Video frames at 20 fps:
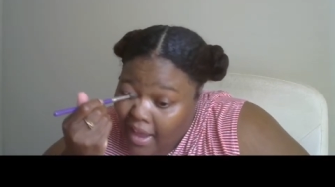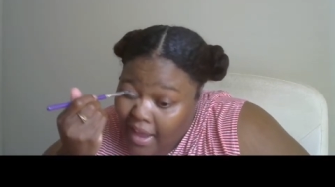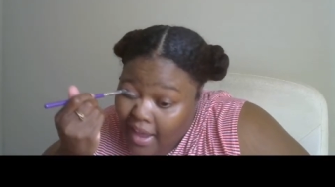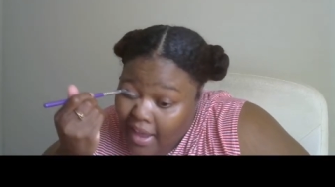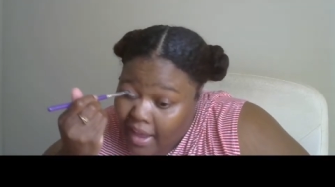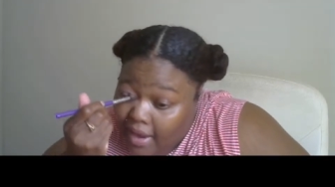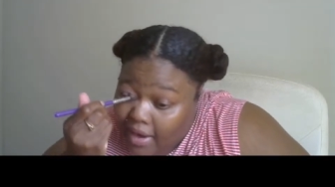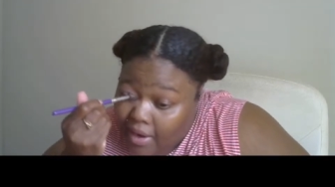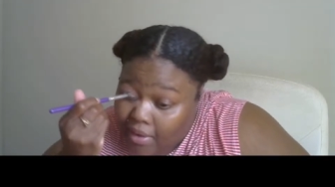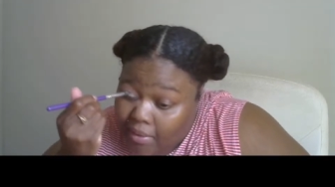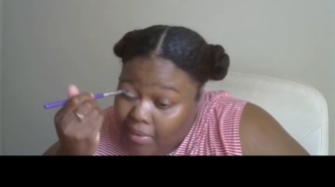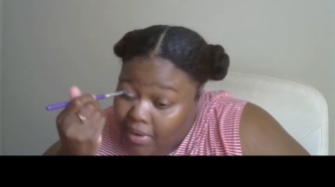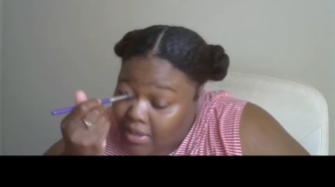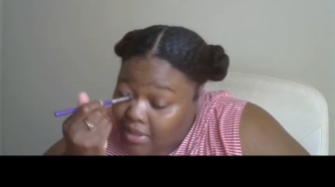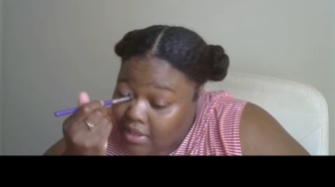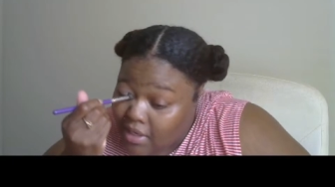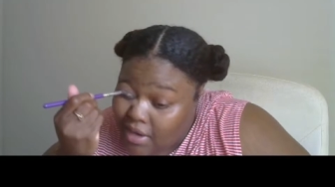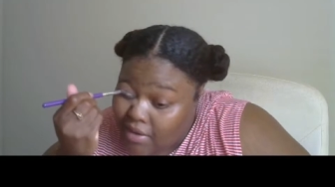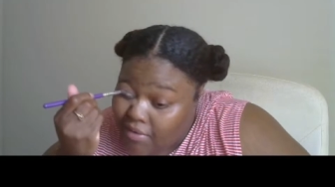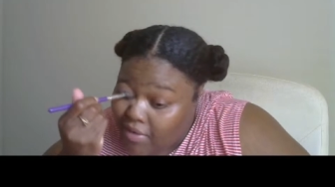And it
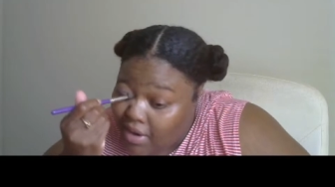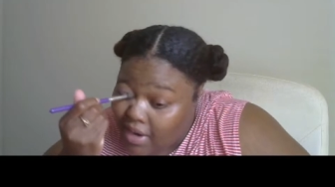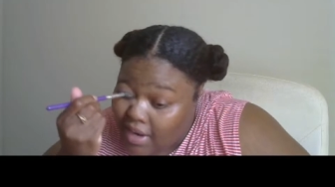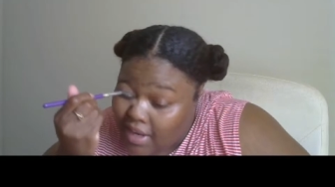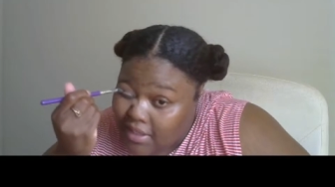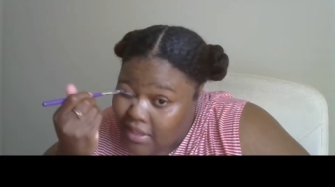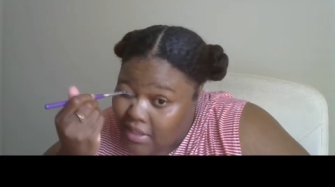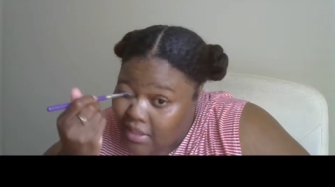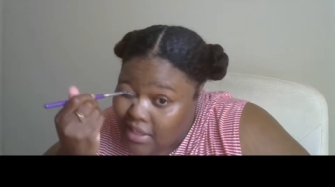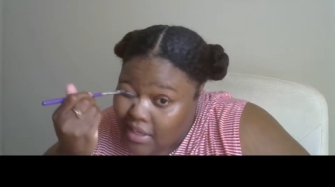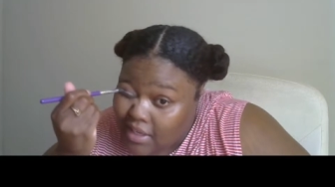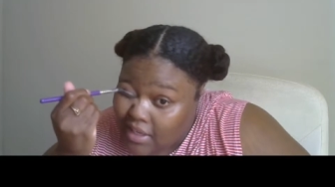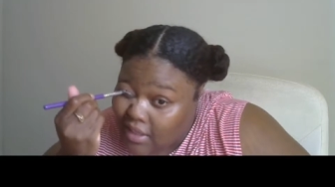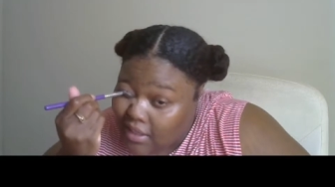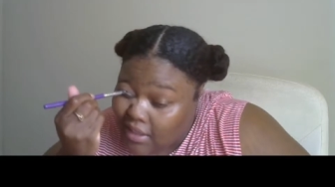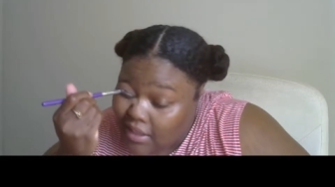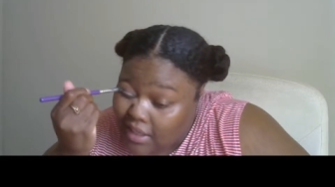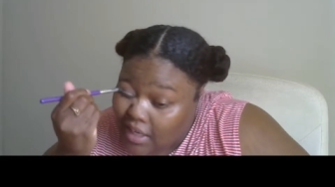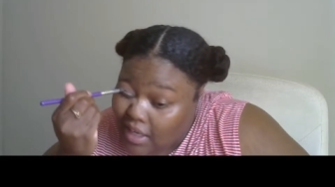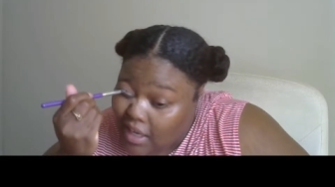wasn't even
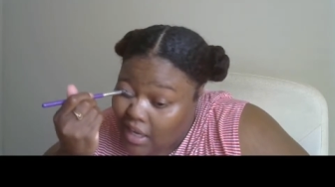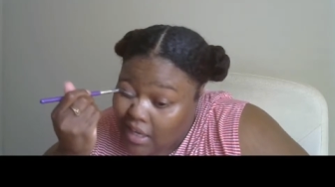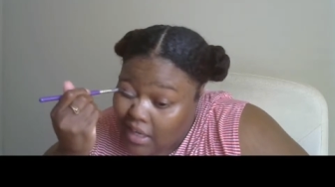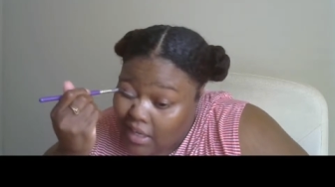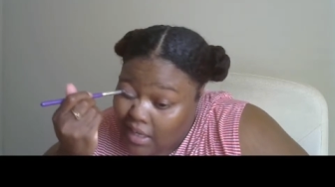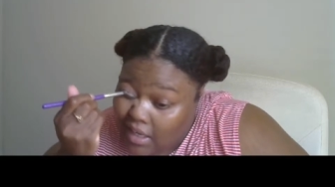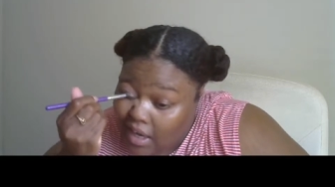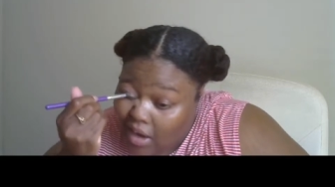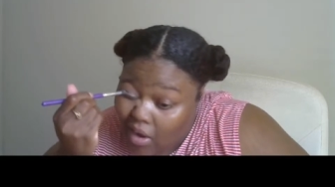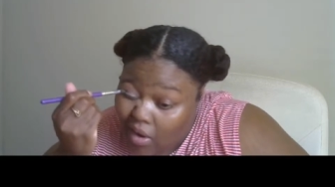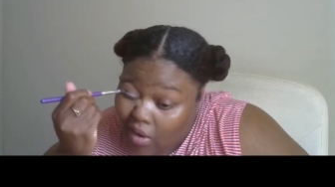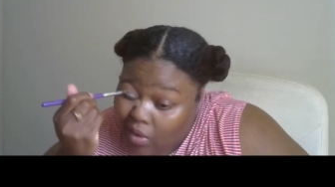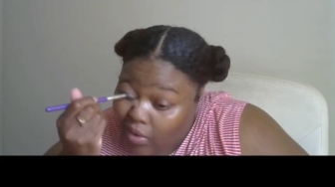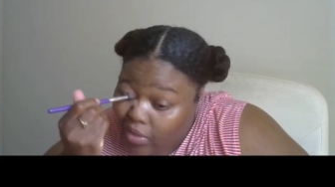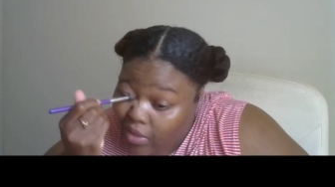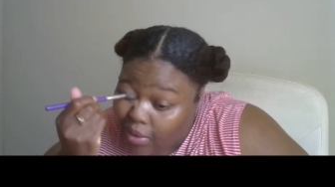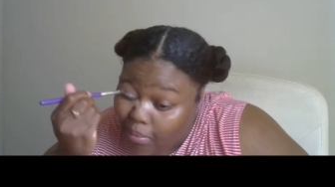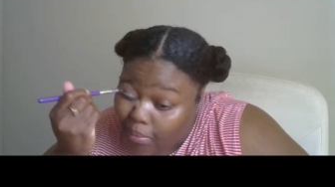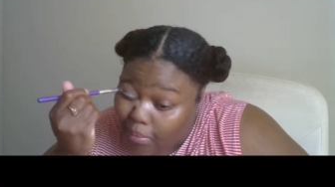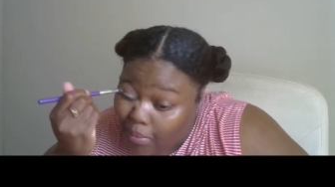necessarily on
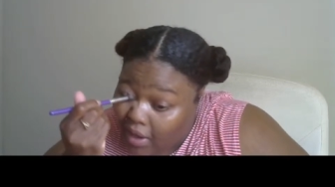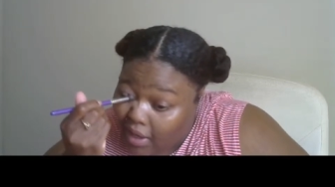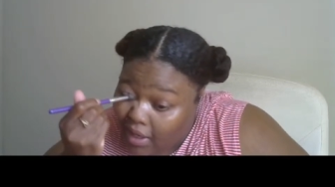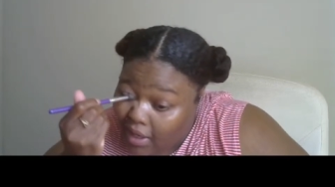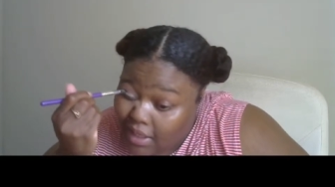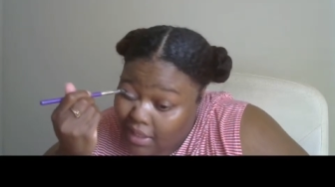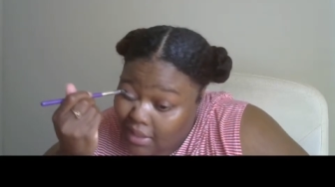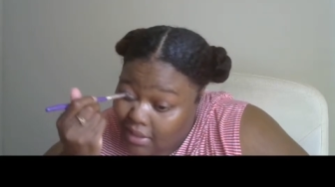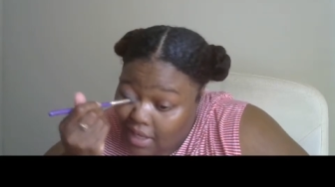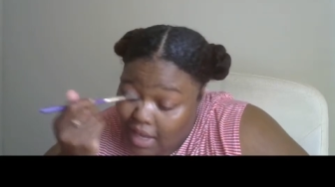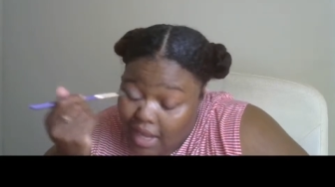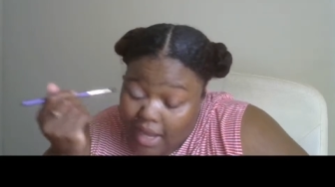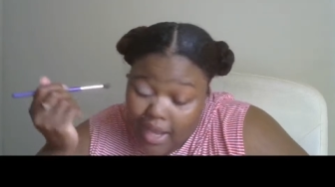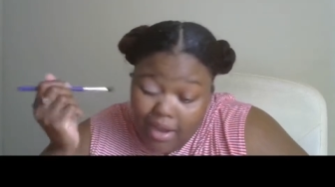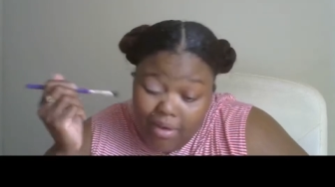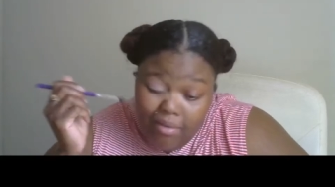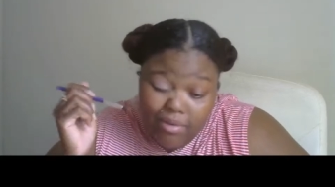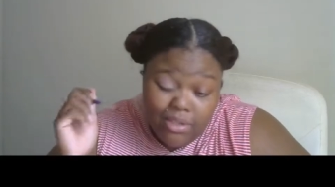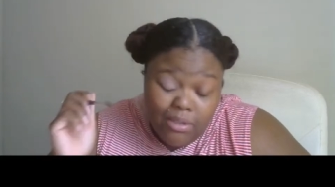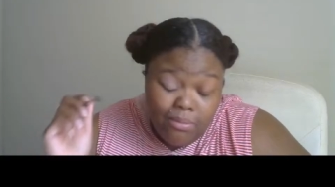the bargain
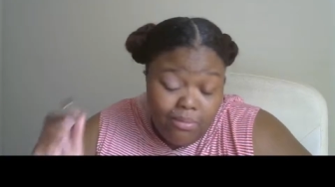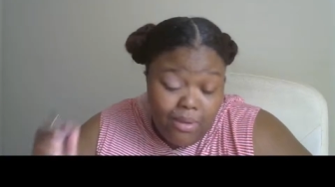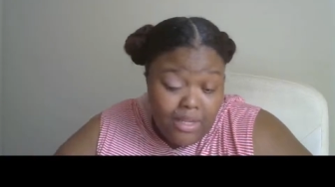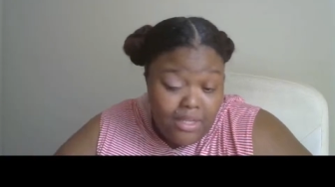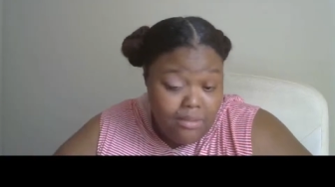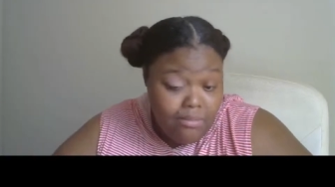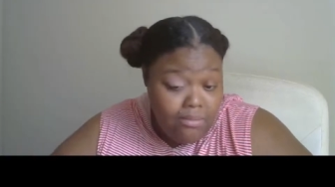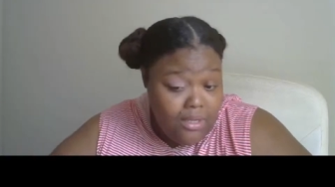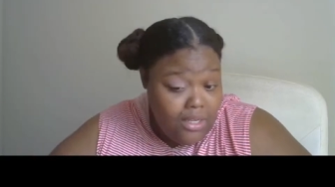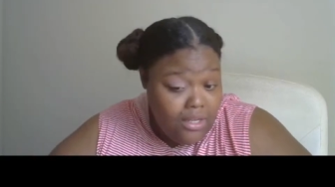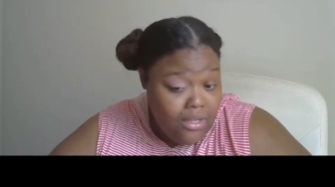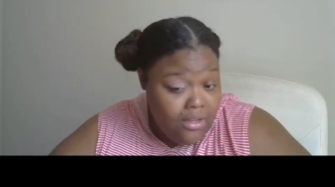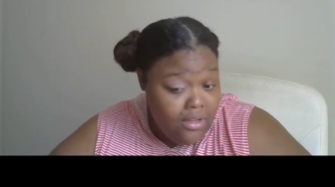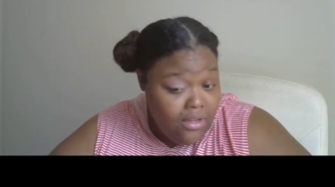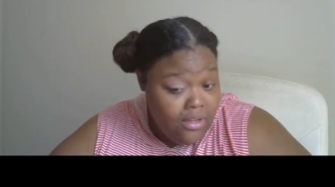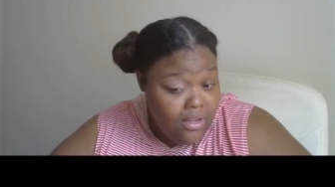side, which makes me